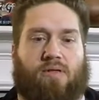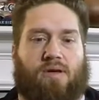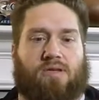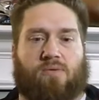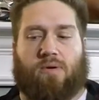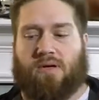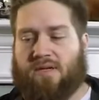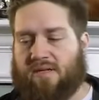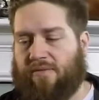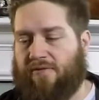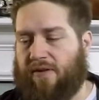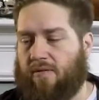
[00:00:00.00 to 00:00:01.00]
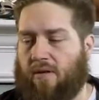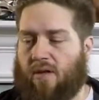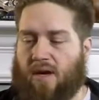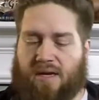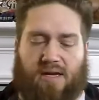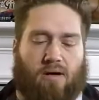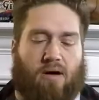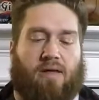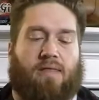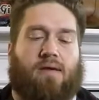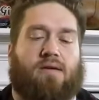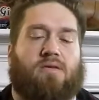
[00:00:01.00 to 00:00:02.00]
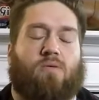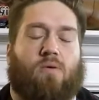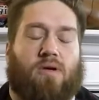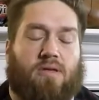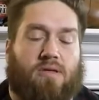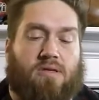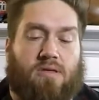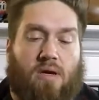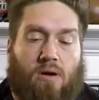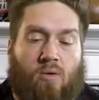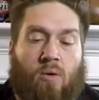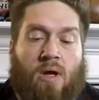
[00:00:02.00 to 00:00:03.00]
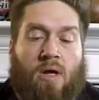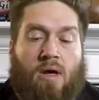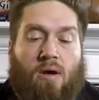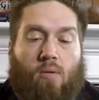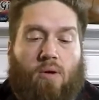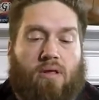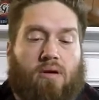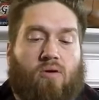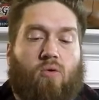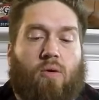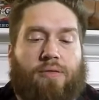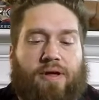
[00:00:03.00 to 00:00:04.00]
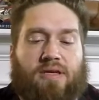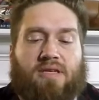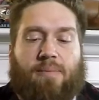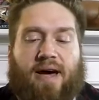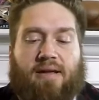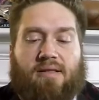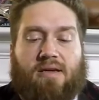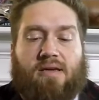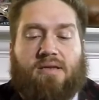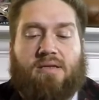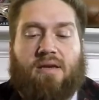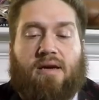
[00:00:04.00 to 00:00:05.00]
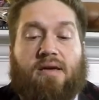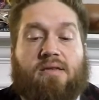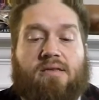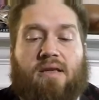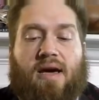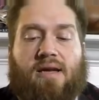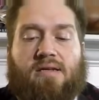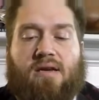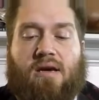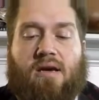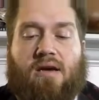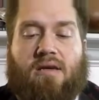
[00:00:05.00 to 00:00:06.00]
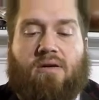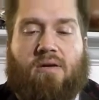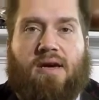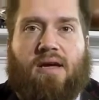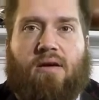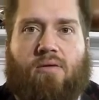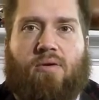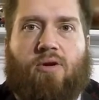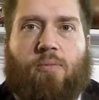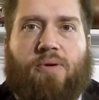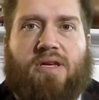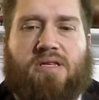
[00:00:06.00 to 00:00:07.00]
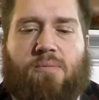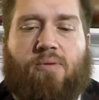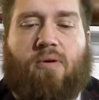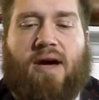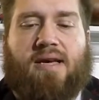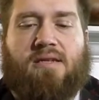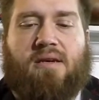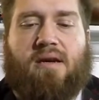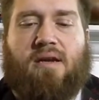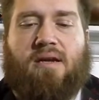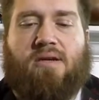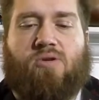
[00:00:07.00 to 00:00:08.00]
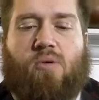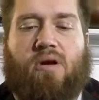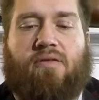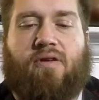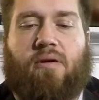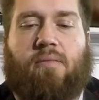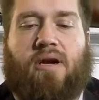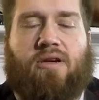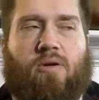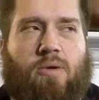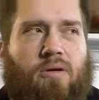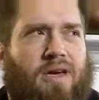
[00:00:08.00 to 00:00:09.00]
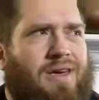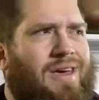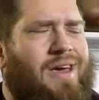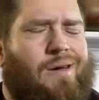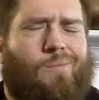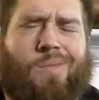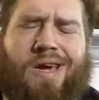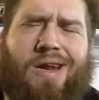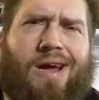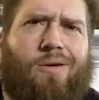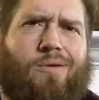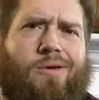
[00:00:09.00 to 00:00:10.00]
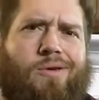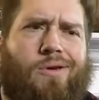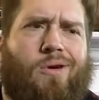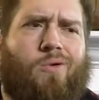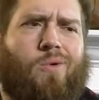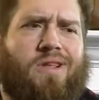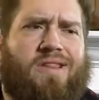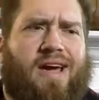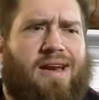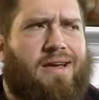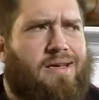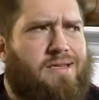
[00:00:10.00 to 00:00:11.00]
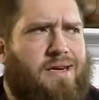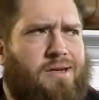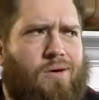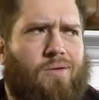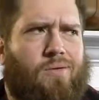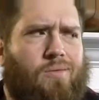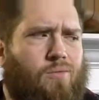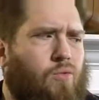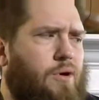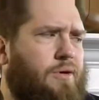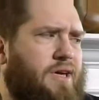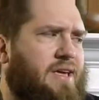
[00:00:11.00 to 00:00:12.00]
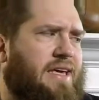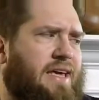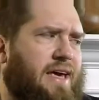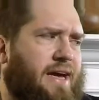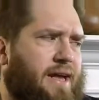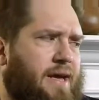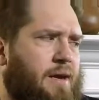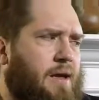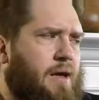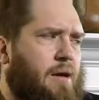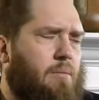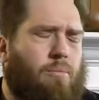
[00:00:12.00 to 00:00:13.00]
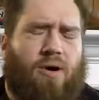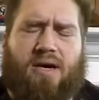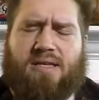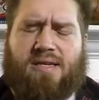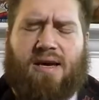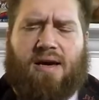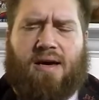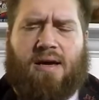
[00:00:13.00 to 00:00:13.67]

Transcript: this one because I'm feeling lucky on this one. So one of the cool things about these is that you'll get a little piece of plastic in each one of them, and you'll be like, man, I don't know what that is. I don't really get it, but